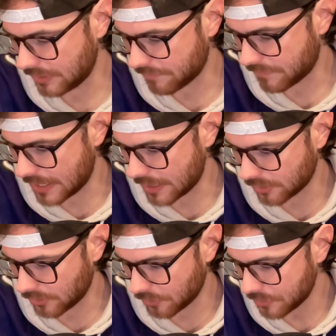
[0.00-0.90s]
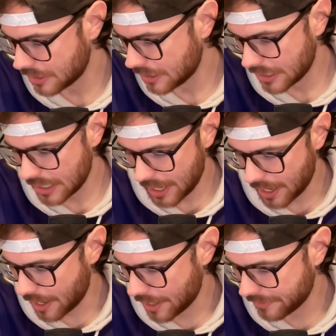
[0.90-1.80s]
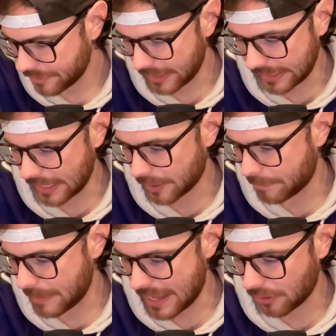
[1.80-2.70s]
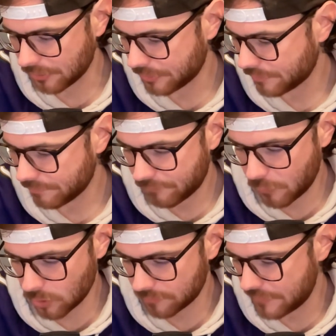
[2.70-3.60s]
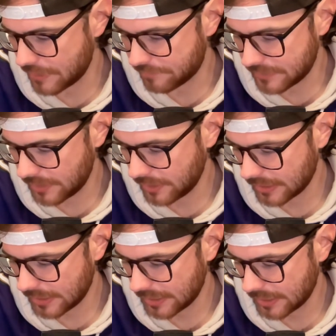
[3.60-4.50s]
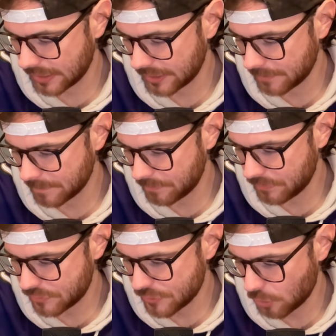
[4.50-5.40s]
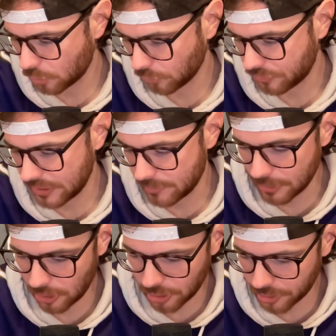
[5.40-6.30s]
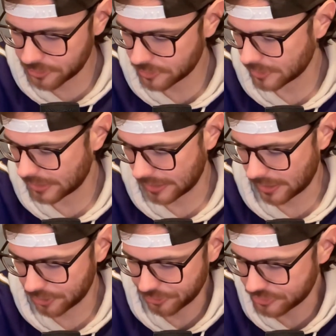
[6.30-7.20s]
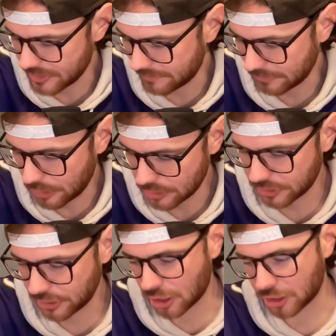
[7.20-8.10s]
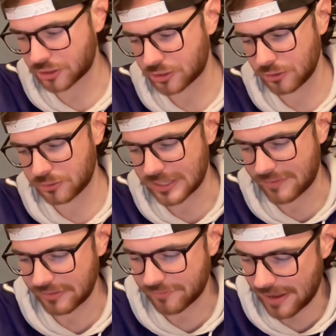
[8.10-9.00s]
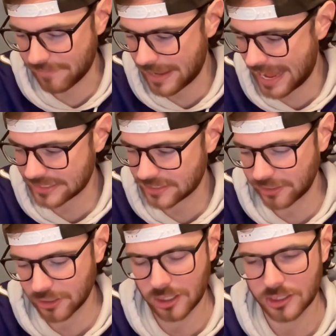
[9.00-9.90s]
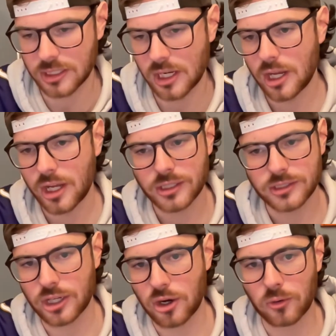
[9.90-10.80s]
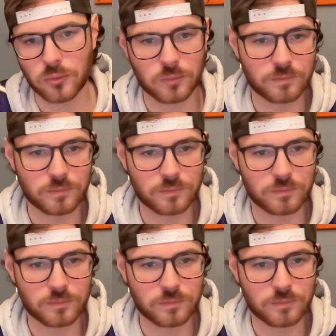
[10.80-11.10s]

final? They get about 450 in total team yards, 170 rushing yards, 275 passing yards. So